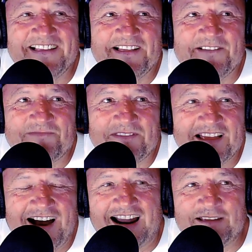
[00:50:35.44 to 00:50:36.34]
Wow.
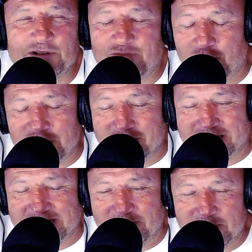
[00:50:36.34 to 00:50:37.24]
Ah, it was funny,
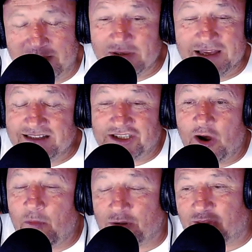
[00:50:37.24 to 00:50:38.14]
Richie. And we, we, do you
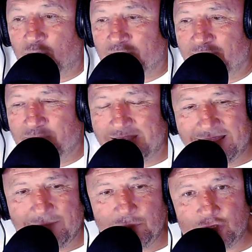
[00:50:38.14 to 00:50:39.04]
know what, though? We, we,
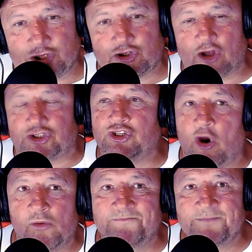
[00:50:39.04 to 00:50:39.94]
we just got to
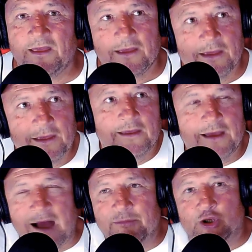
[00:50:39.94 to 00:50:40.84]
know him.
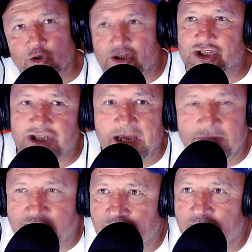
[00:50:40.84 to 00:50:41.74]
And we cut the shit
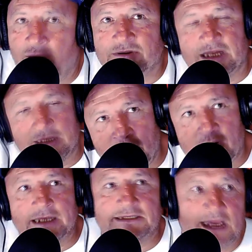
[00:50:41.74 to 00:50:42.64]
with them, you know, it's like, all
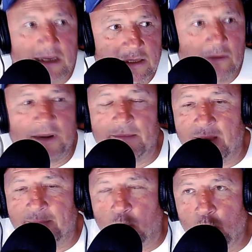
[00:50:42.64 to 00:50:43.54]
right, Zach, you know, blah,
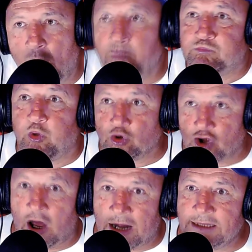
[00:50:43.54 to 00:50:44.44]
blah. But what does
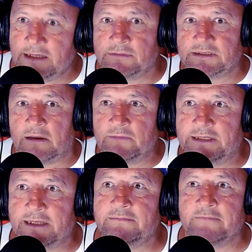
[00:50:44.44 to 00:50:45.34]
our head in them is that we
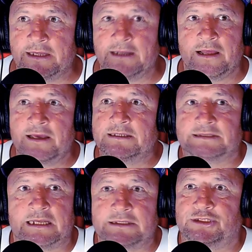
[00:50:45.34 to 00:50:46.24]
didn't realise
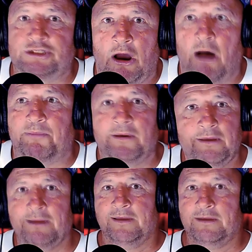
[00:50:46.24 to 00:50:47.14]
that his job,
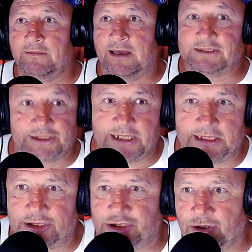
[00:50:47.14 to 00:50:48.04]
as I
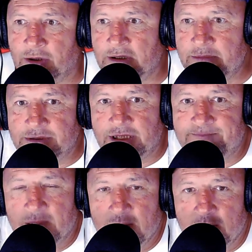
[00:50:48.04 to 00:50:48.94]
said to Shaun, he was the
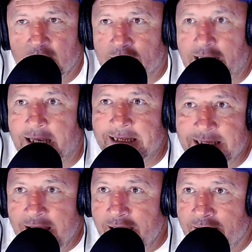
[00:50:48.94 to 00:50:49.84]

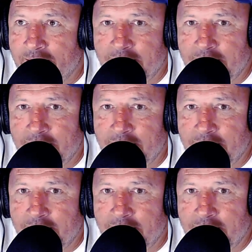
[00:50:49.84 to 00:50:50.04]
cleaner.